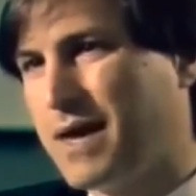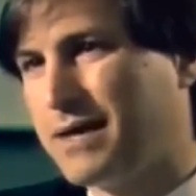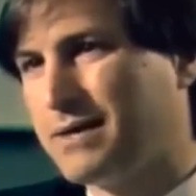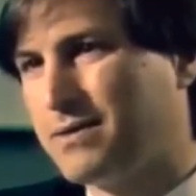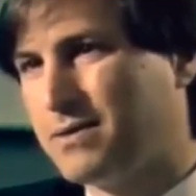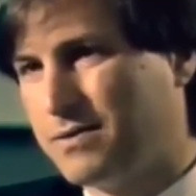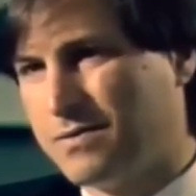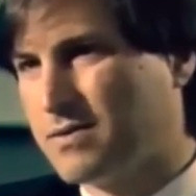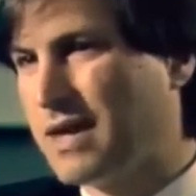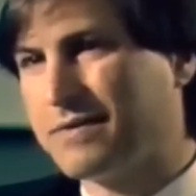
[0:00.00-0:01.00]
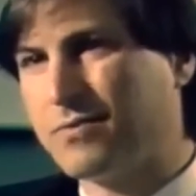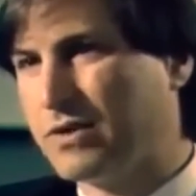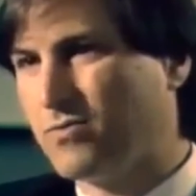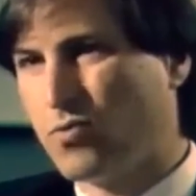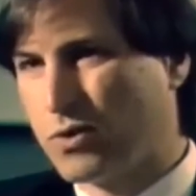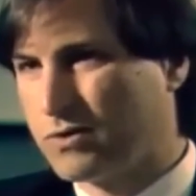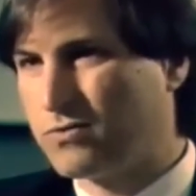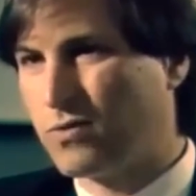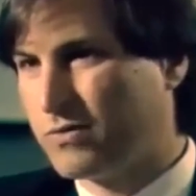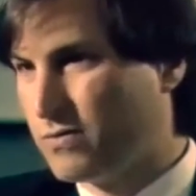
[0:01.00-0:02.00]
in the bag. It's not that we didn't
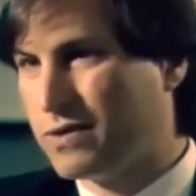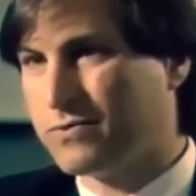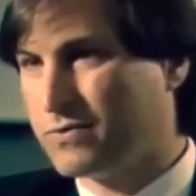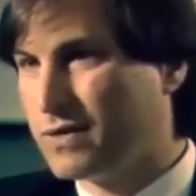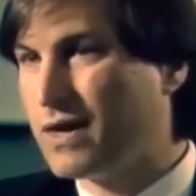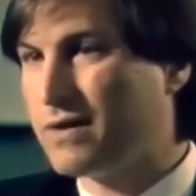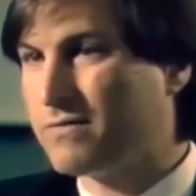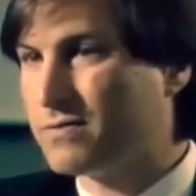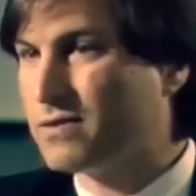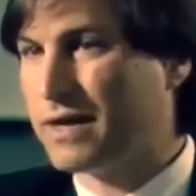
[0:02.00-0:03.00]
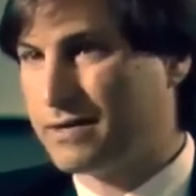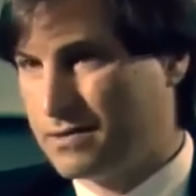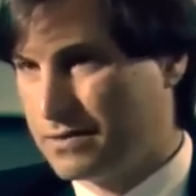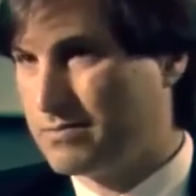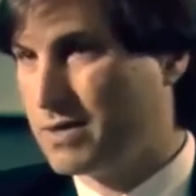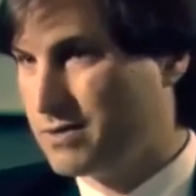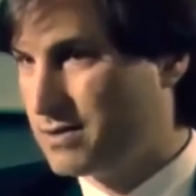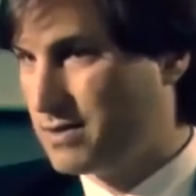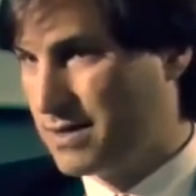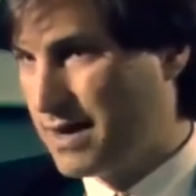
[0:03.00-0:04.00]
work 24 hours a day for the last 6
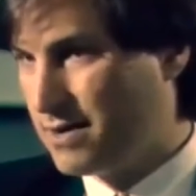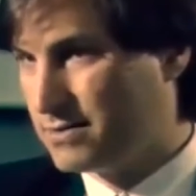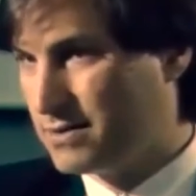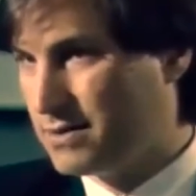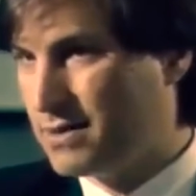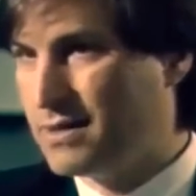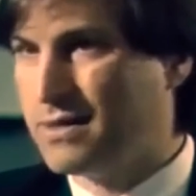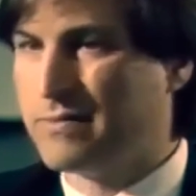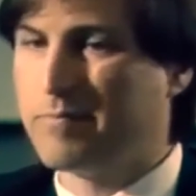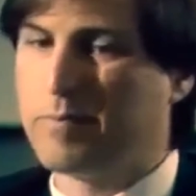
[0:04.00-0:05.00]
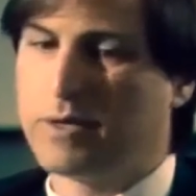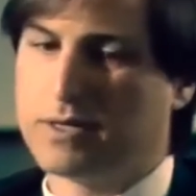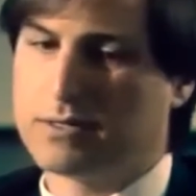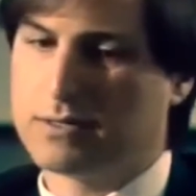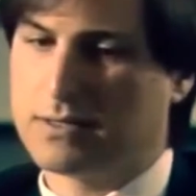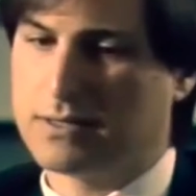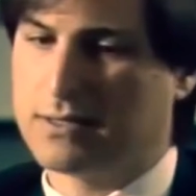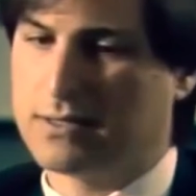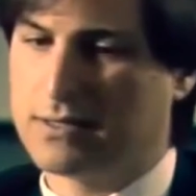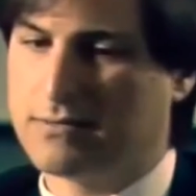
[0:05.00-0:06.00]
months to get it out, but
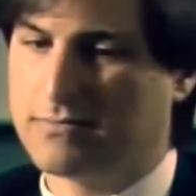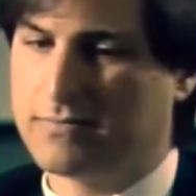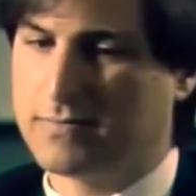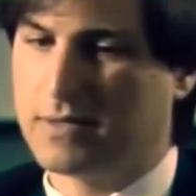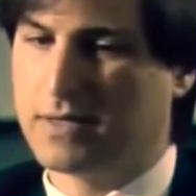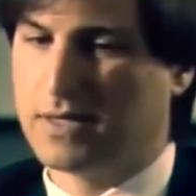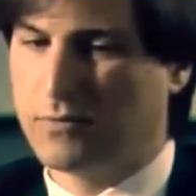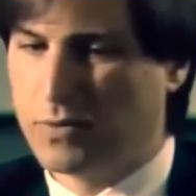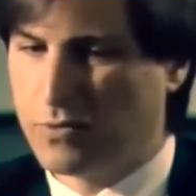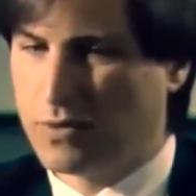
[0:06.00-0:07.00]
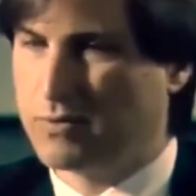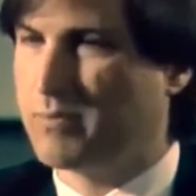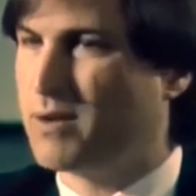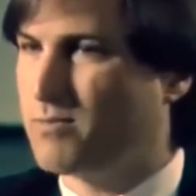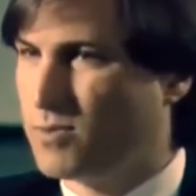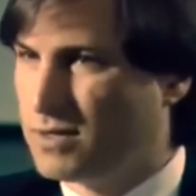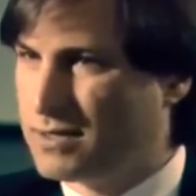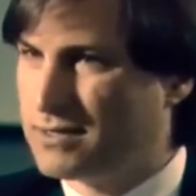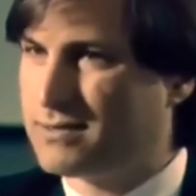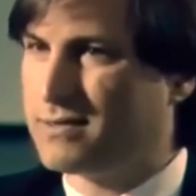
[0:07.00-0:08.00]
we were on the bomb run
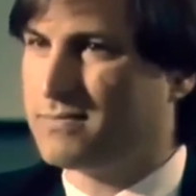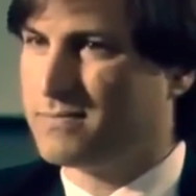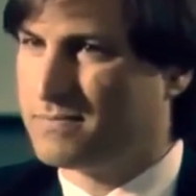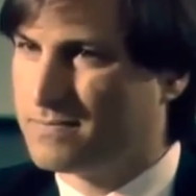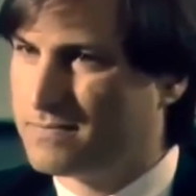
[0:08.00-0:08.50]
at that time.